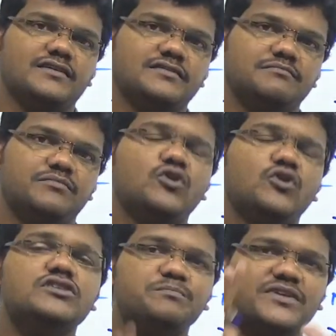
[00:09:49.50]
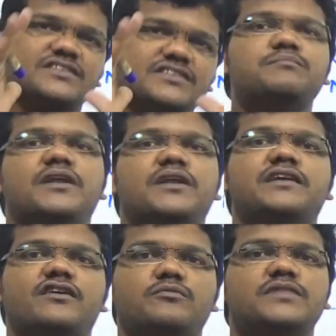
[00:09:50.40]
because of presence of bulkier
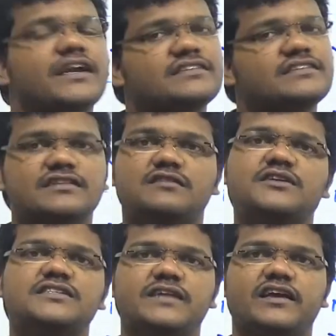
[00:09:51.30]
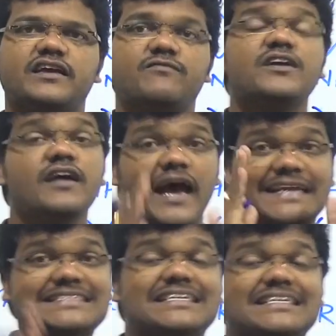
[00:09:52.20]
group. That is nothing but steric effect, and
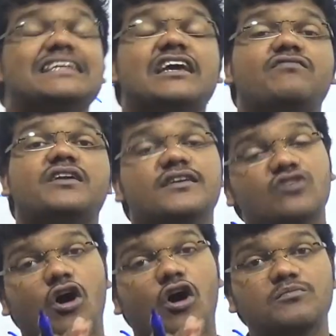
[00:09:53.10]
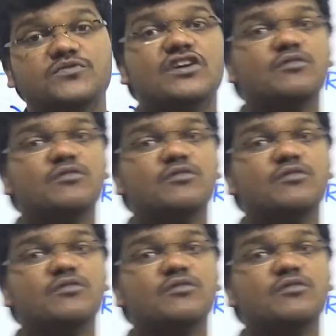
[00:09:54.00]
steric effect is observed